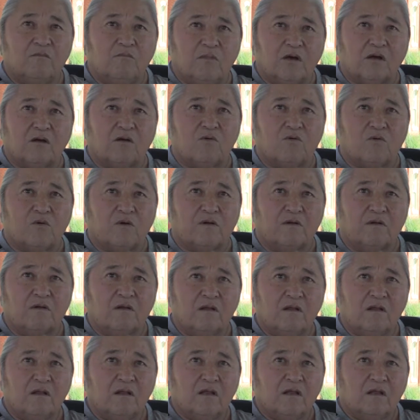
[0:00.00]
Buckhorn,
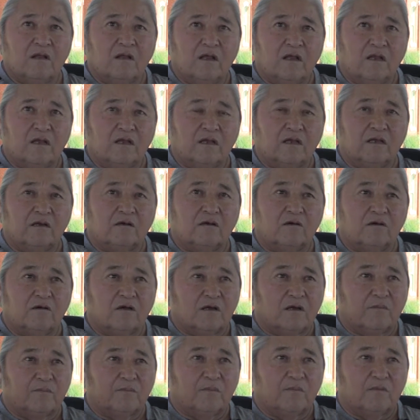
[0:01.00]
and he
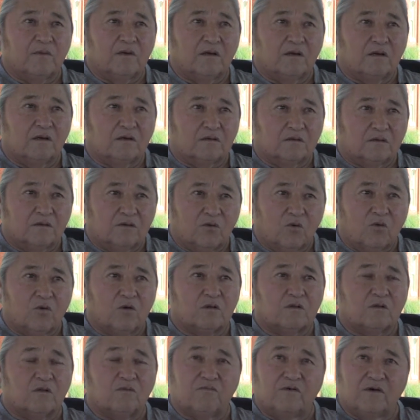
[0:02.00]
grew up uh,
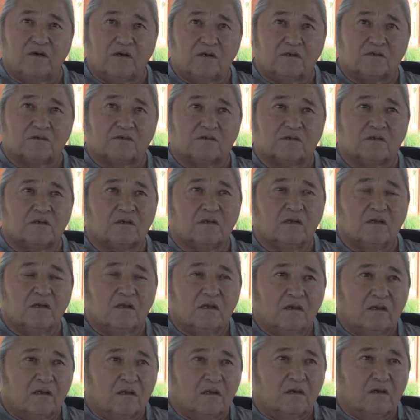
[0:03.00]
north of us,
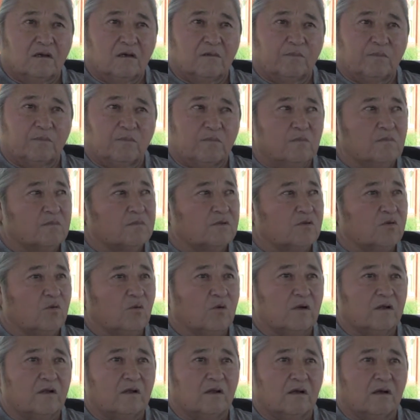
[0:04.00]
up
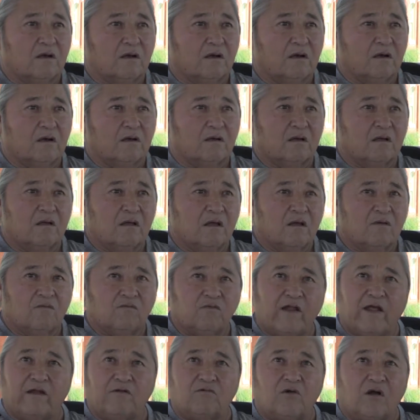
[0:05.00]
toward uh,
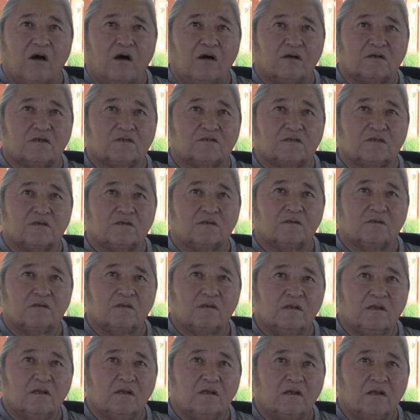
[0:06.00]
Flat Rocks
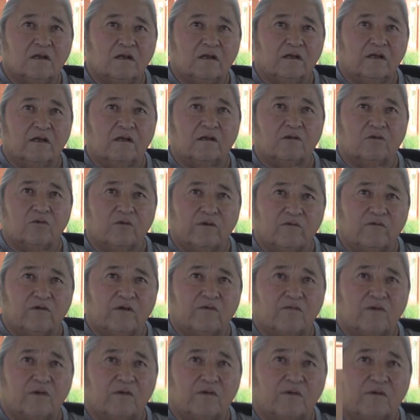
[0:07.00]
in the Illinois
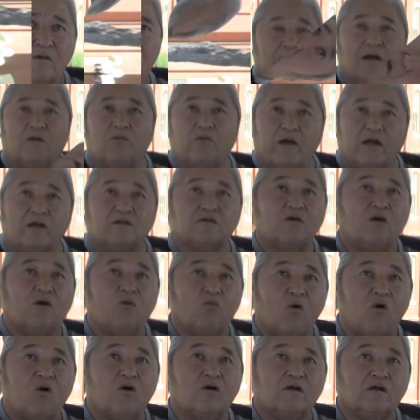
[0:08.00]
River. We had to draw
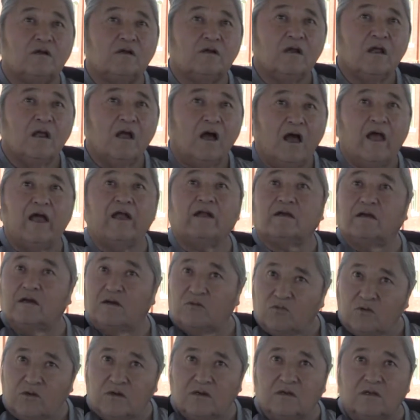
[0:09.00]
water. I had to
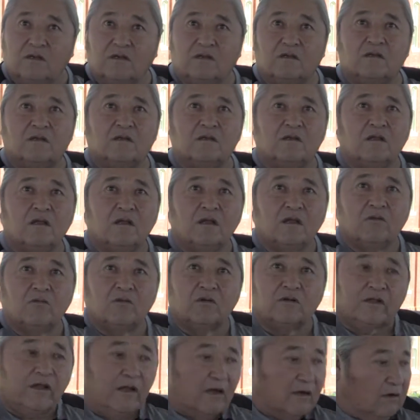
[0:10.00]
cut wood
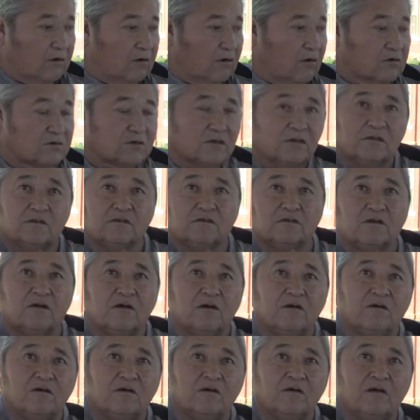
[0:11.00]
with that crosscut
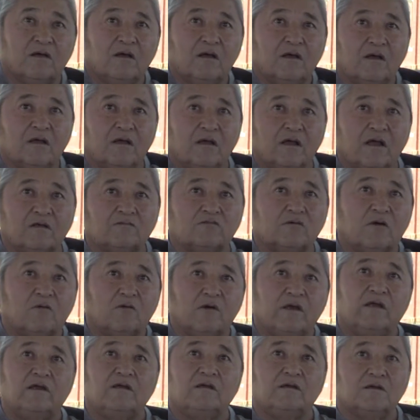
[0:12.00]
saw. That's what
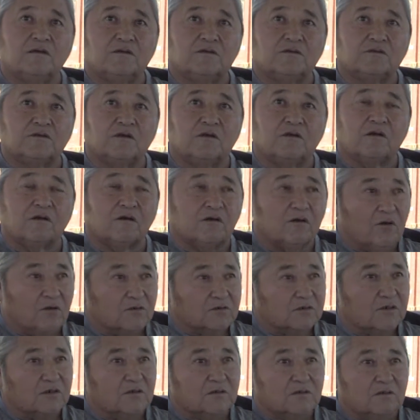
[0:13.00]
we used, you know,
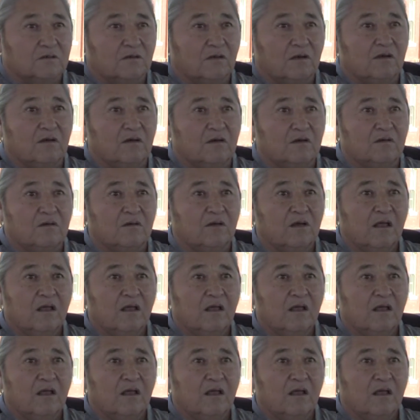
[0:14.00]
crosscut saw.